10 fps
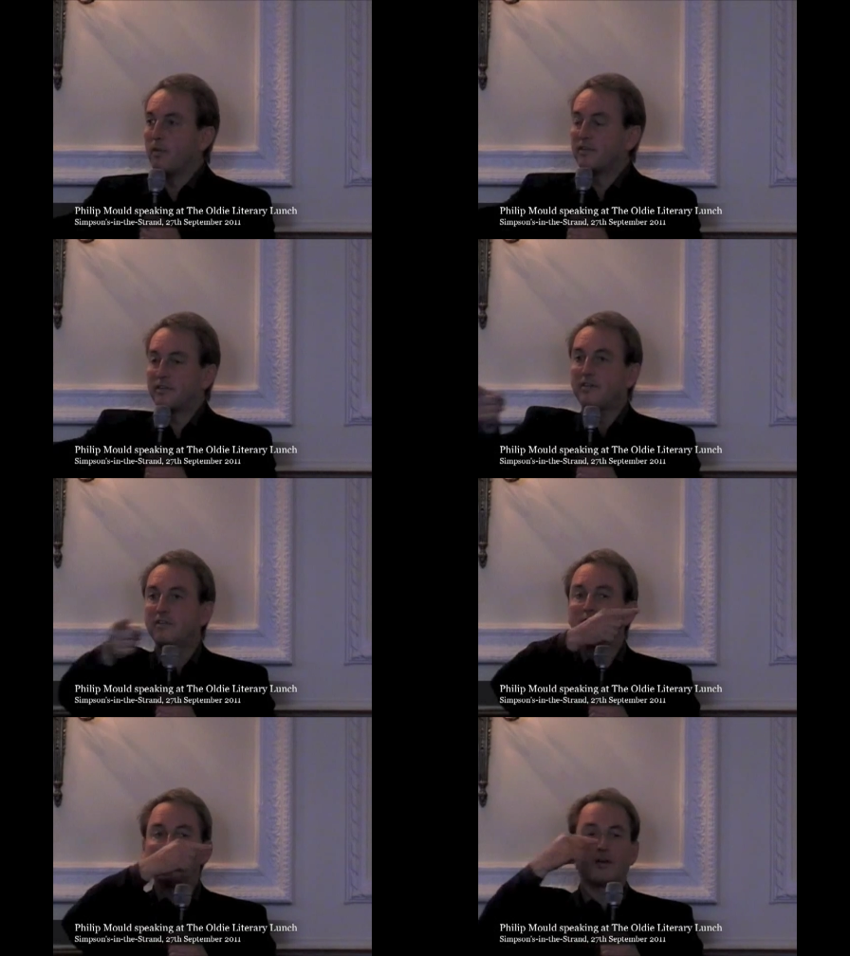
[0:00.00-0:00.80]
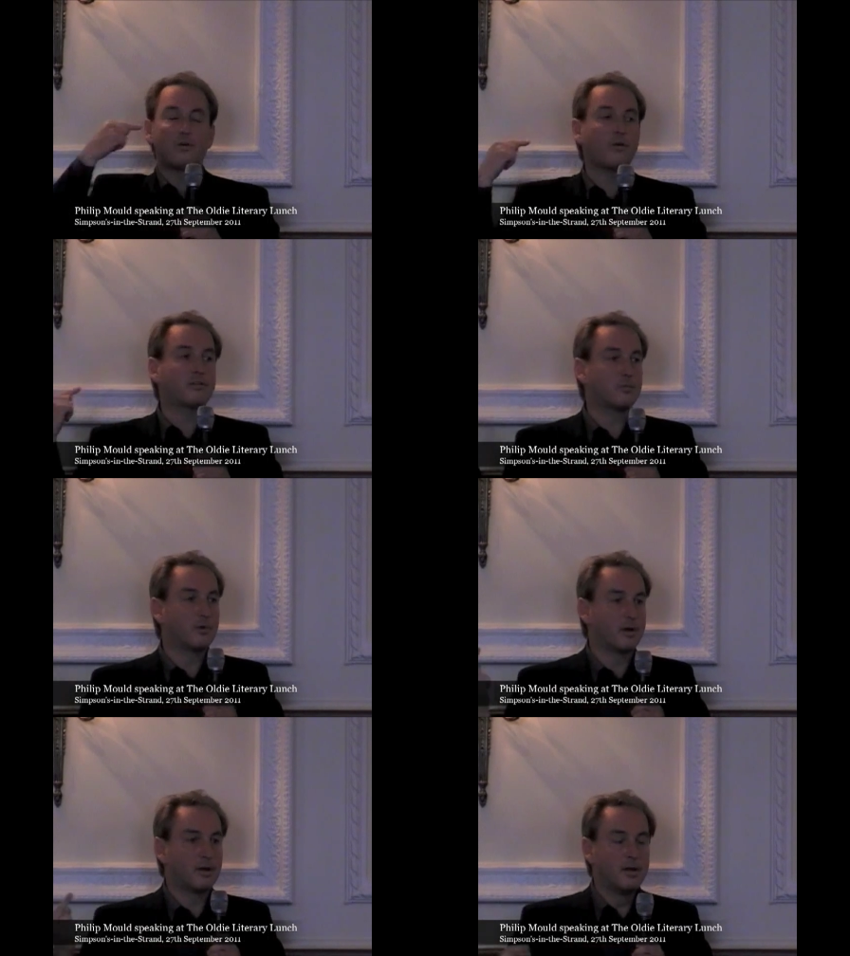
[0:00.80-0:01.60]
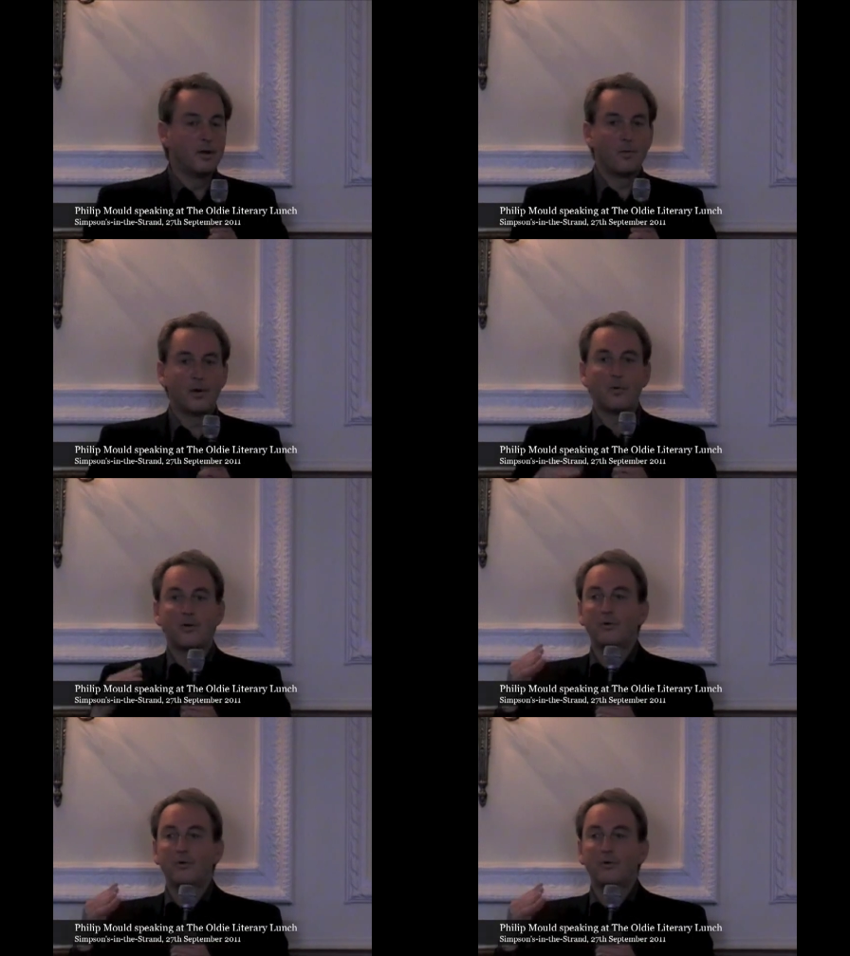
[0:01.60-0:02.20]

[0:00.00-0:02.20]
where the stations of the cross were, were what were